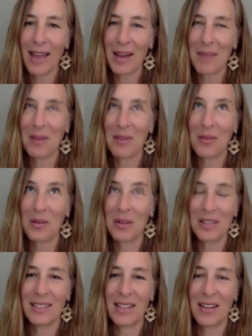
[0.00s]
I mean, of
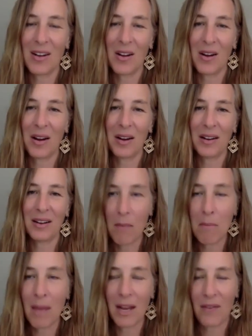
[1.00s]
course, there are
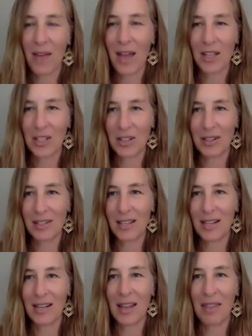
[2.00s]
many factors
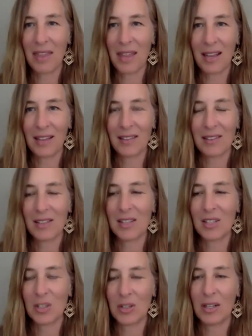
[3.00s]
and nothing is
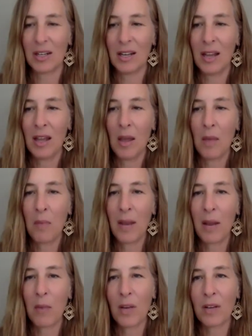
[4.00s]
certain, but
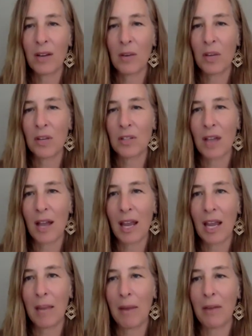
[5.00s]
I'm wondering when you're
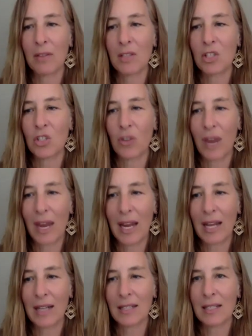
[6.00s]
talking about
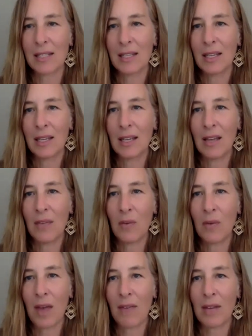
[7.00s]
strains, if you
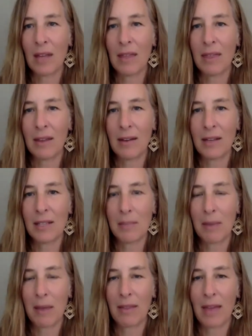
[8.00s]
have any theories
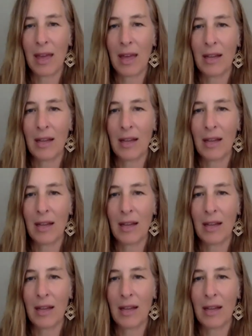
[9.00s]
about that.